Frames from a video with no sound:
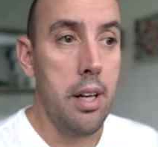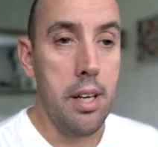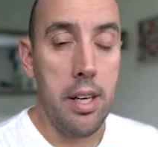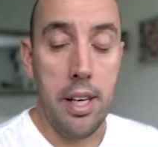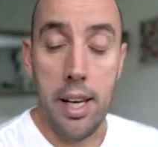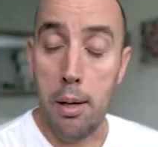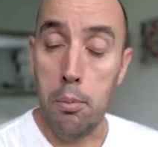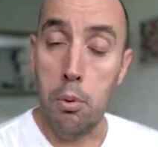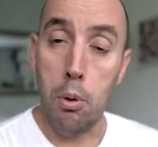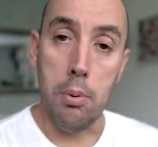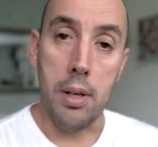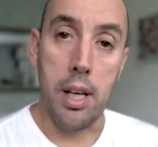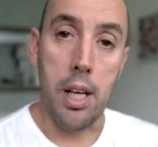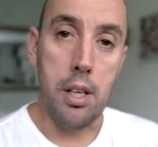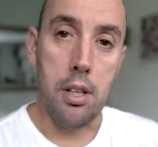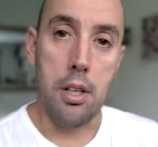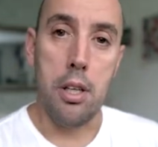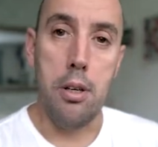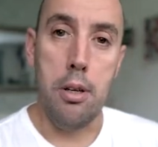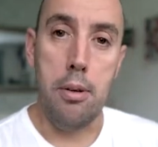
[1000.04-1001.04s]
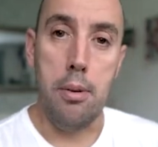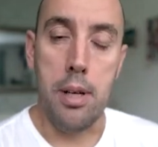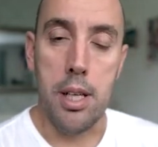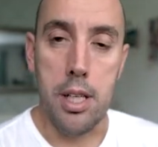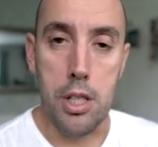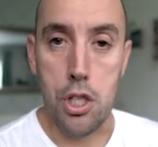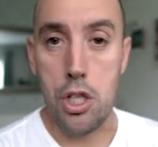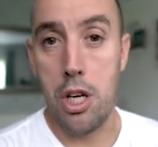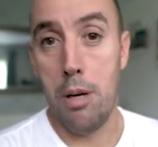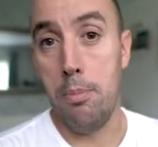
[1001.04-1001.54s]
Now what we're going to do
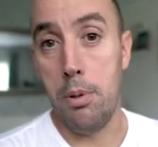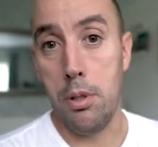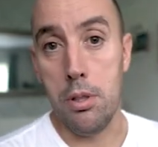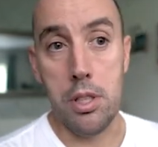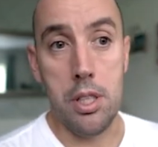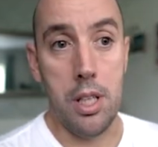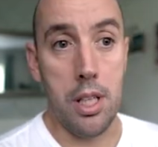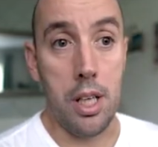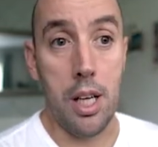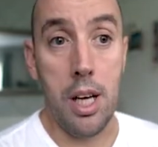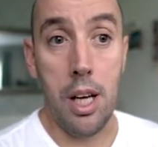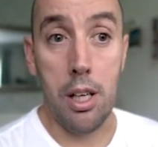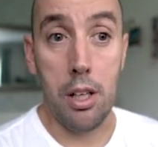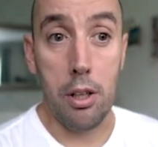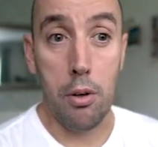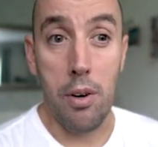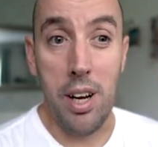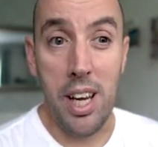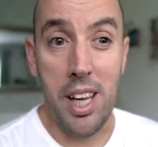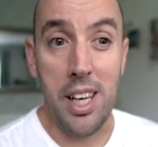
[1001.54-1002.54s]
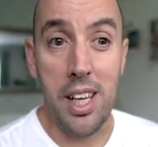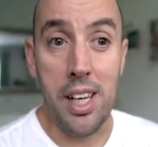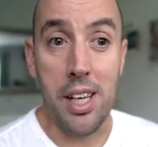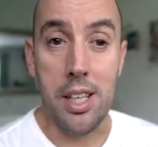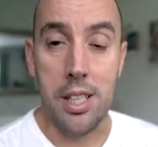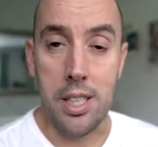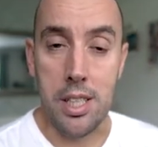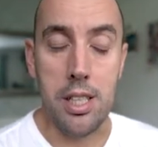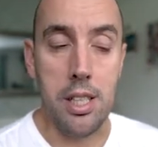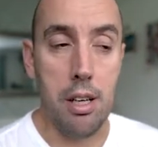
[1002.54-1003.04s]
is jump onto the color grading
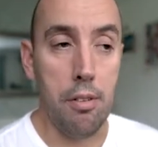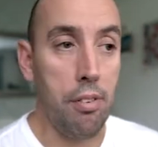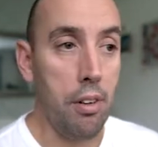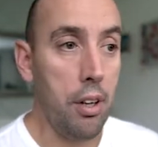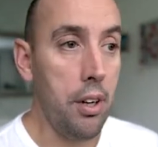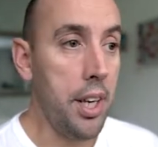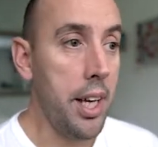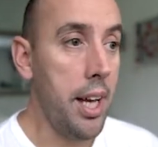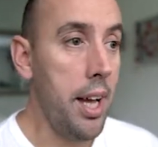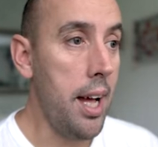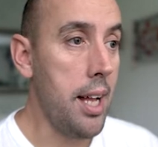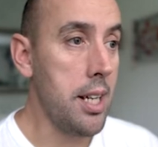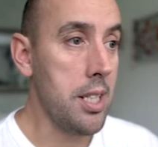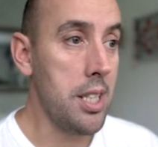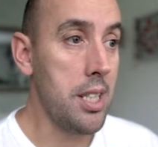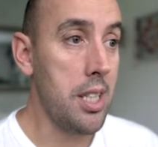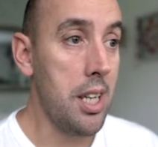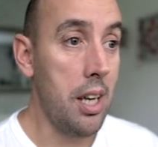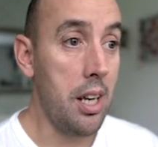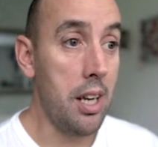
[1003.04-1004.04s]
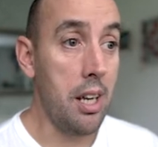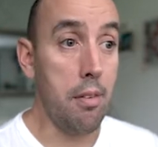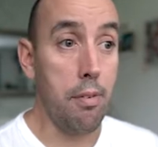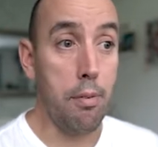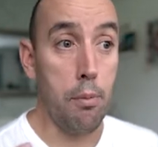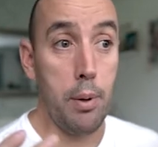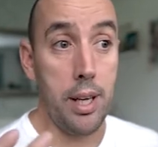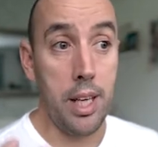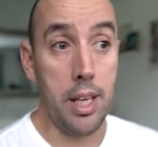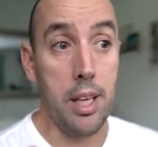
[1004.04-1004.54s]
and stuff like that and seeing if
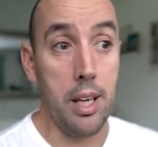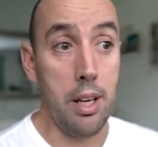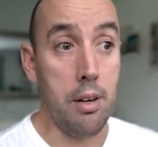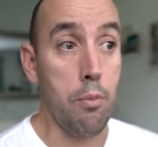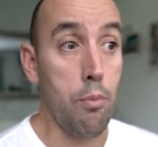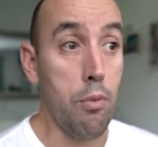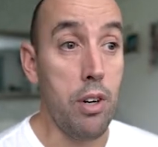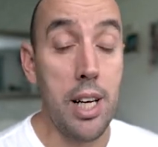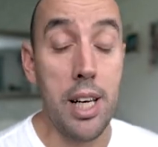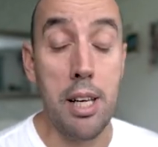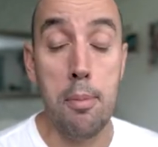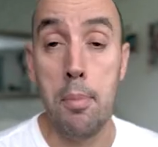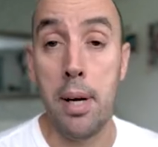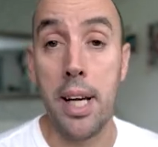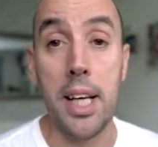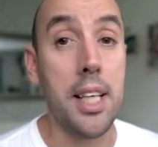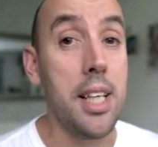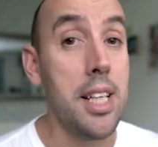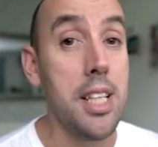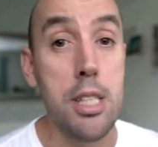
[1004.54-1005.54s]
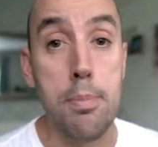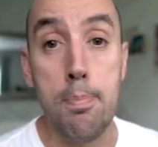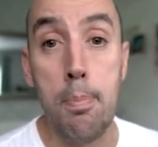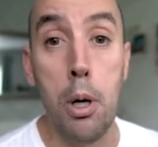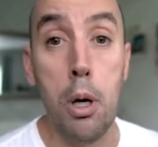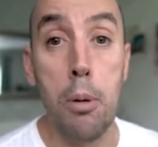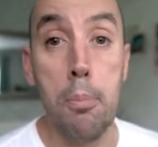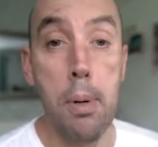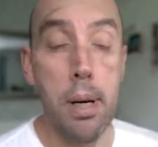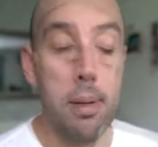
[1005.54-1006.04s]
we can really make this
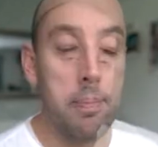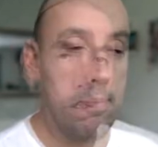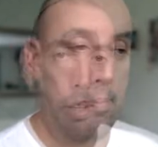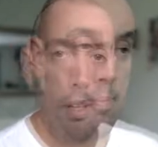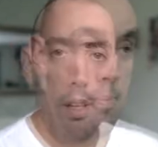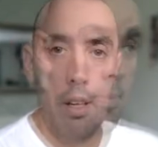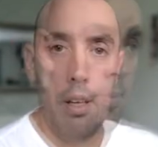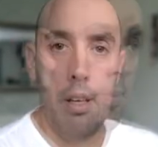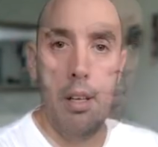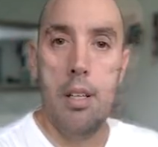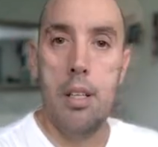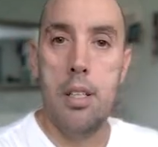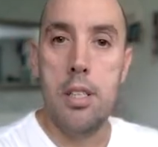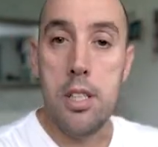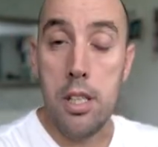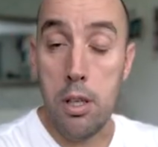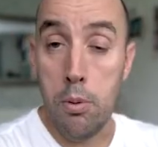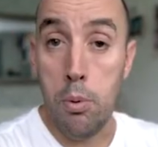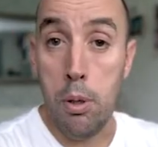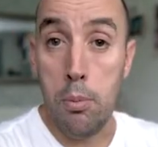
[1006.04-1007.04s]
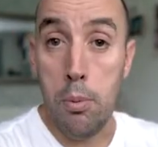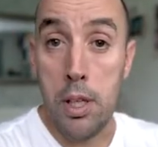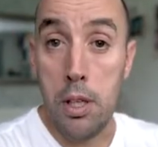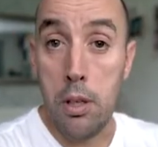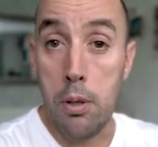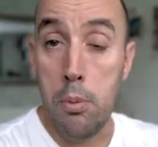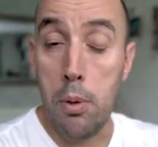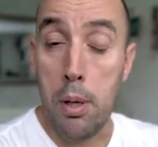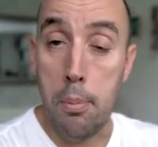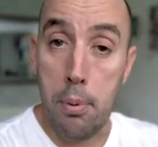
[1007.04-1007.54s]
pop. So what we
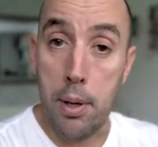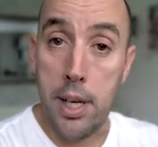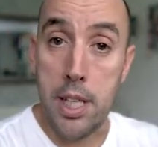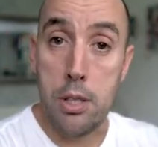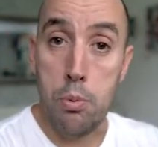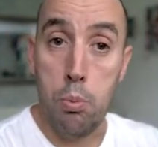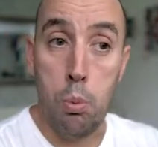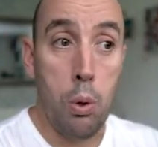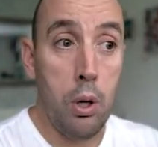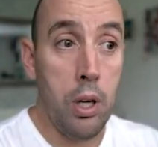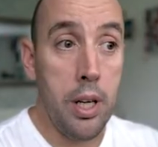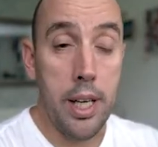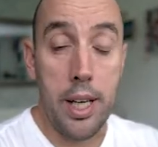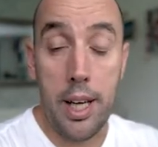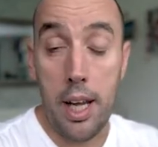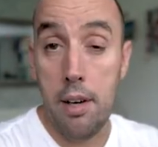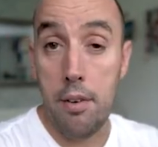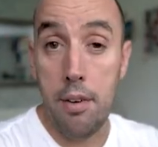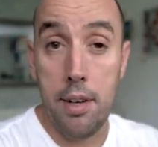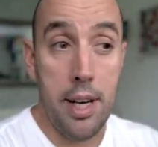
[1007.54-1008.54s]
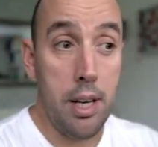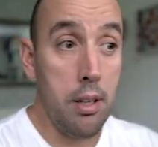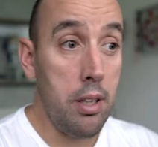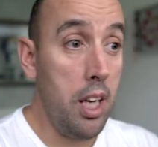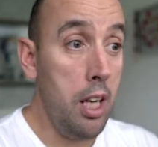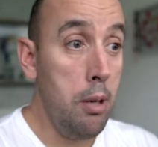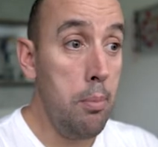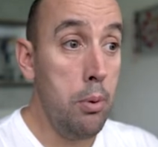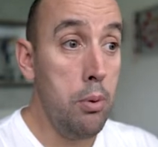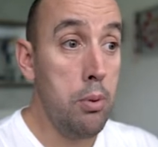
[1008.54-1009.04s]
do, we press Y again on our
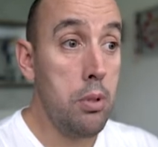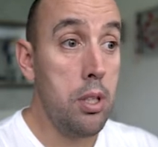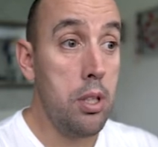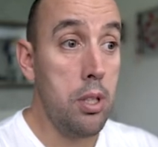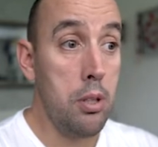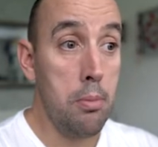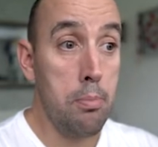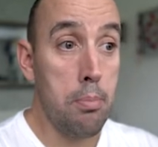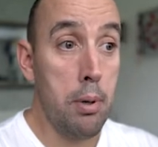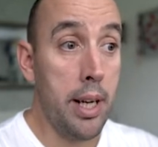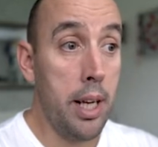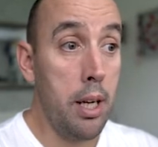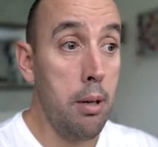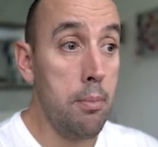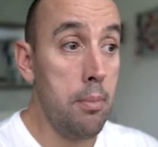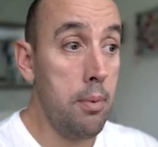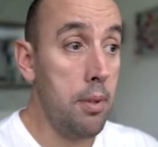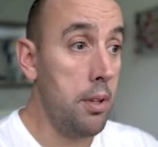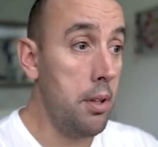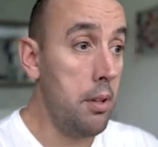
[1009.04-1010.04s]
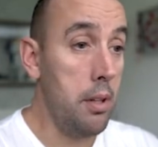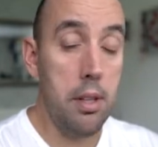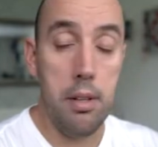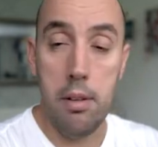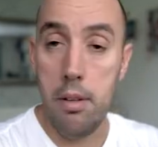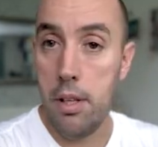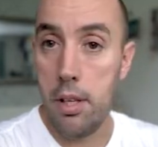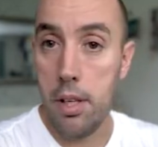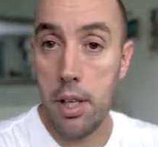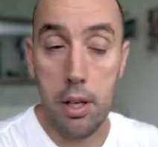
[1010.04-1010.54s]
keyboard to bring up
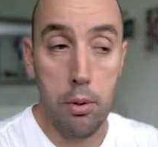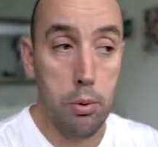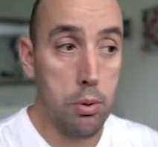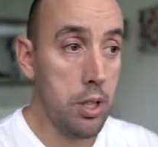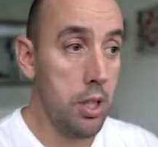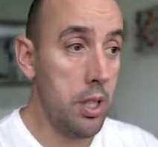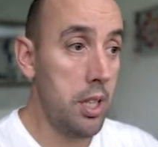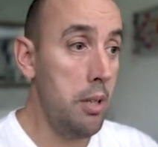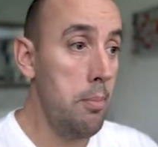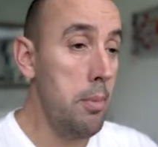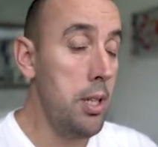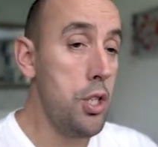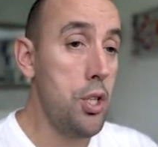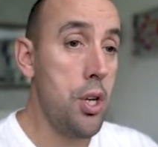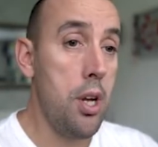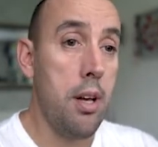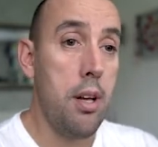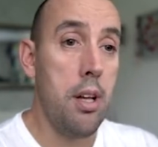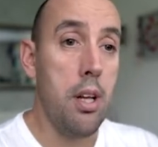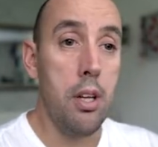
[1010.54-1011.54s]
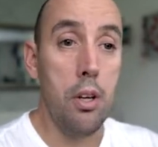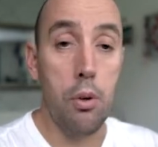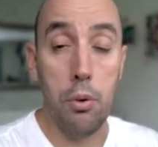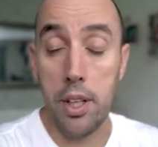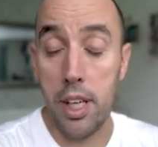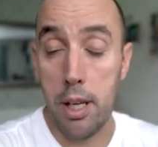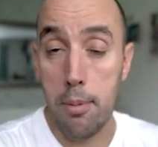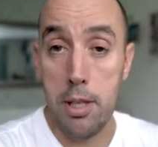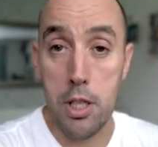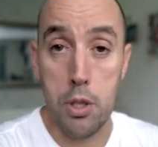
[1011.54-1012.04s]
the altered image or
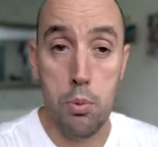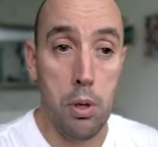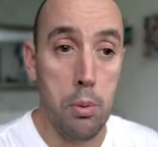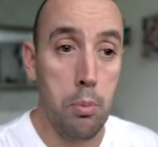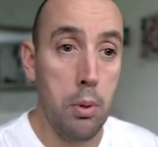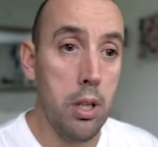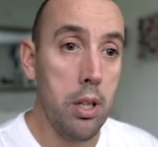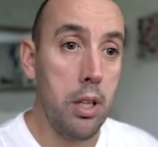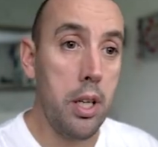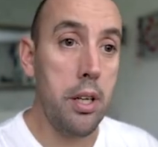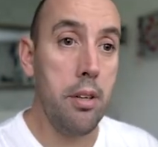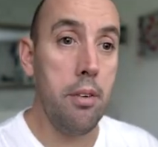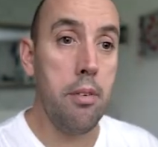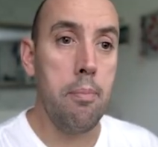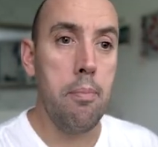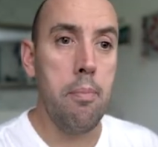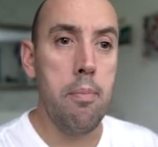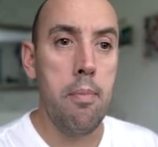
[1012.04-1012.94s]
the image we're working on.